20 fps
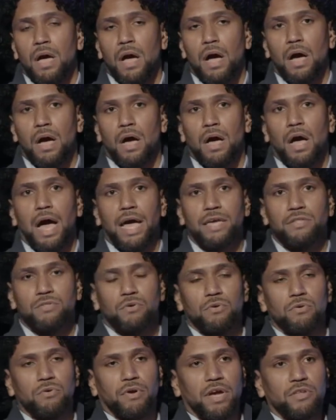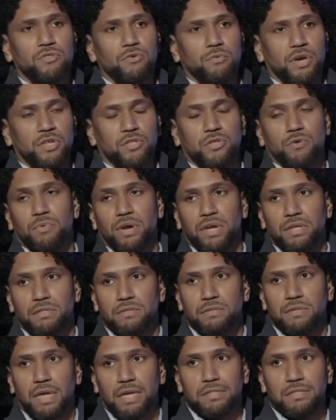High school graduation
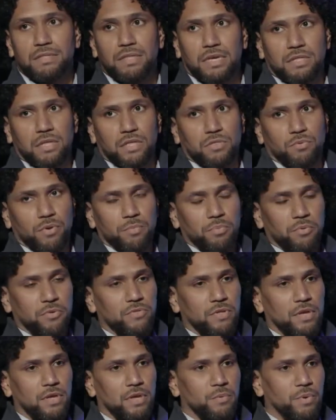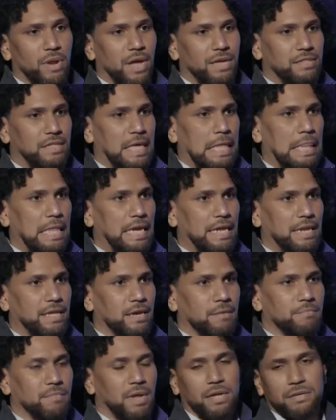rates at 63%. And when I say leading,
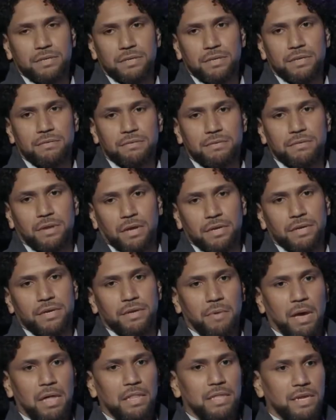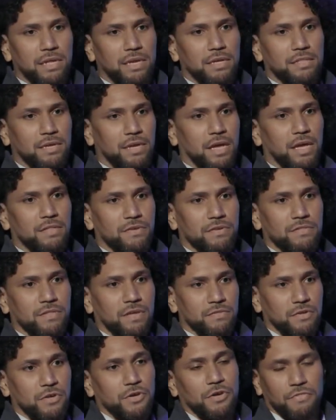I'm not talking about leading in the context
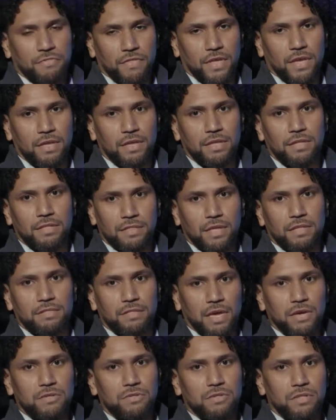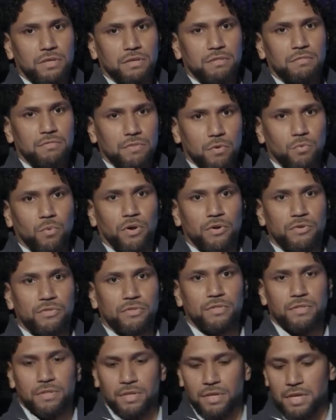as a good thing. That's actually the
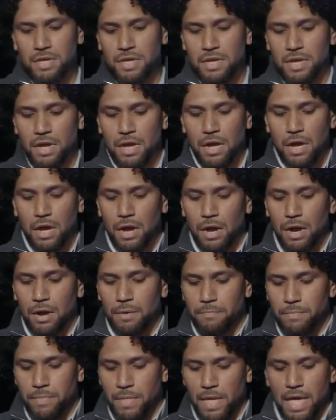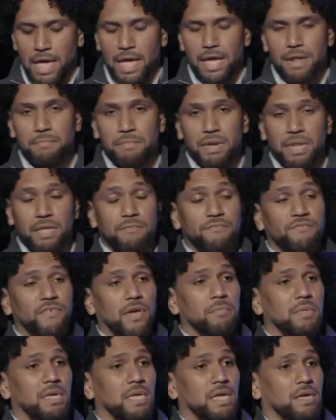worst. And median
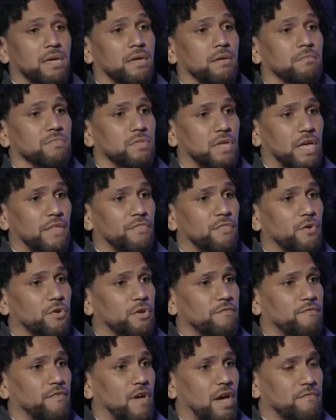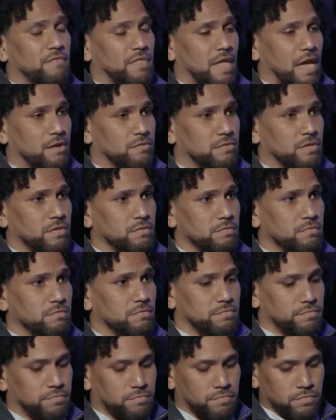family incomes at $35,000.
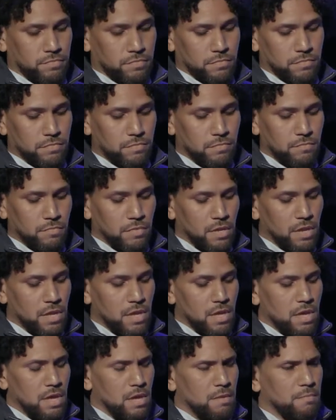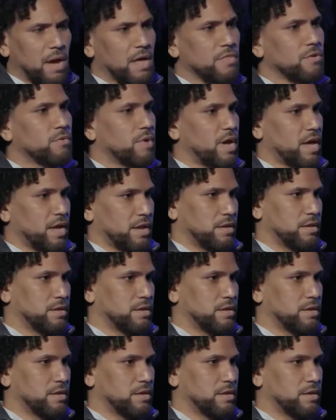And by the way,